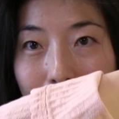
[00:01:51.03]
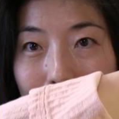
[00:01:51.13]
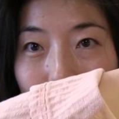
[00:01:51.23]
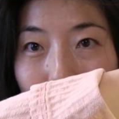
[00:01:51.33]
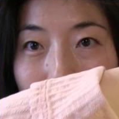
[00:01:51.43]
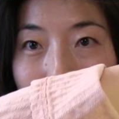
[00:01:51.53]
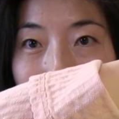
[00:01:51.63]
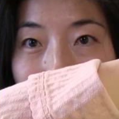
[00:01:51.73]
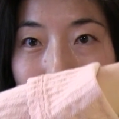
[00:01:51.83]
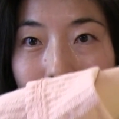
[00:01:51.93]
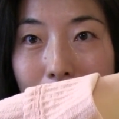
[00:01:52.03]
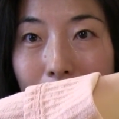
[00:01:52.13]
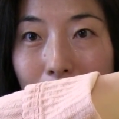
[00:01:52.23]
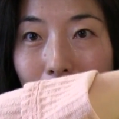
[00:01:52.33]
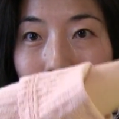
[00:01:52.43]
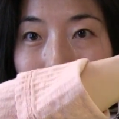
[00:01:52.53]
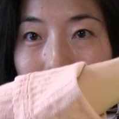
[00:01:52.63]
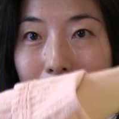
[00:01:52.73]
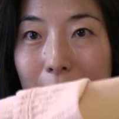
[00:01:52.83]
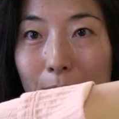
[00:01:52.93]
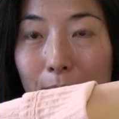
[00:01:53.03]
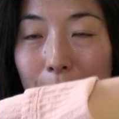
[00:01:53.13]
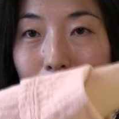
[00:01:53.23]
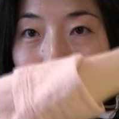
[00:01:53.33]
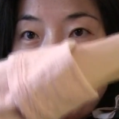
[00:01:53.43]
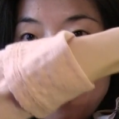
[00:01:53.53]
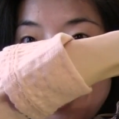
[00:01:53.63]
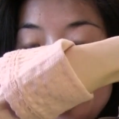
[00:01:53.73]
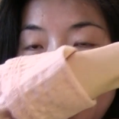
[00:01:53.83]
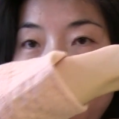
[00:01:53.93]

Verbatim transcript: and then we can keep pluck